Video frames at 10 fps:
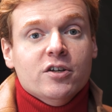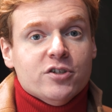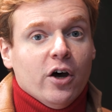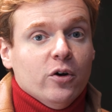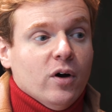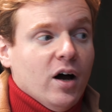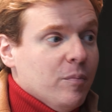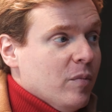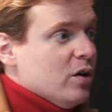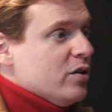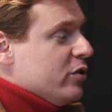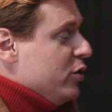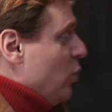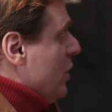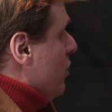So
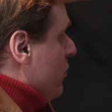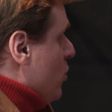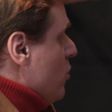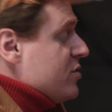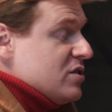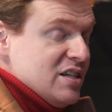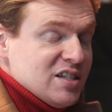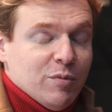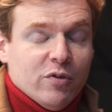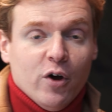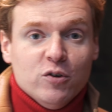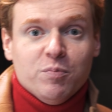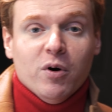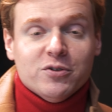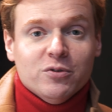you will of course see some of those
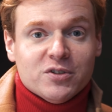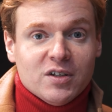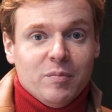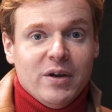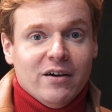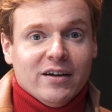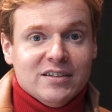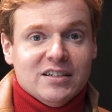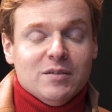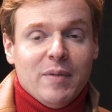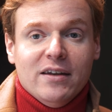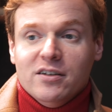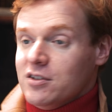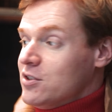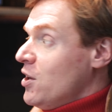bottles appearing as
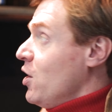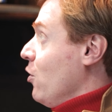independents,